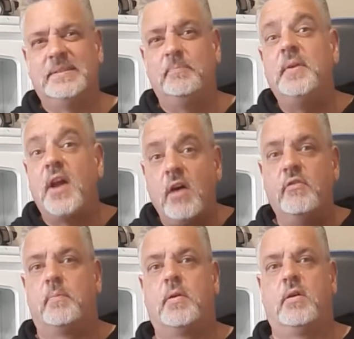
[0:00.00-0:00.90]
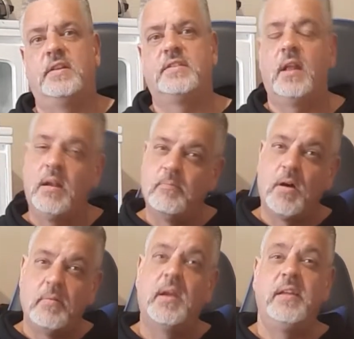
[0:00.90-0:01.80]
bit overpriced, and
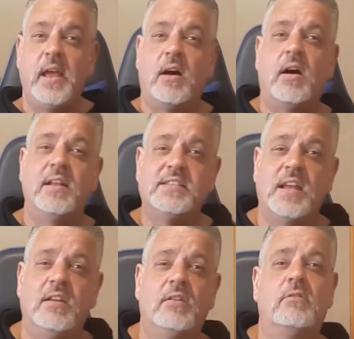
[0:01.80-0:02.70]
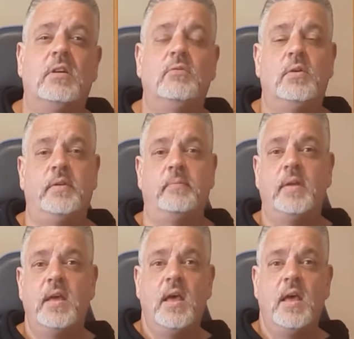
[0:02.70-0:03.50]
probably I tend to agree with him.